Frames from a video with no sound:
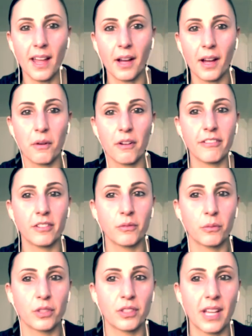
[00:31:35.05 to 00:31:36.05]
how often
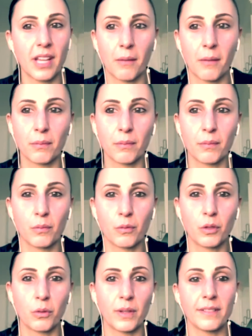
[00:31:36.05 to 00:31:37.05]
would Queen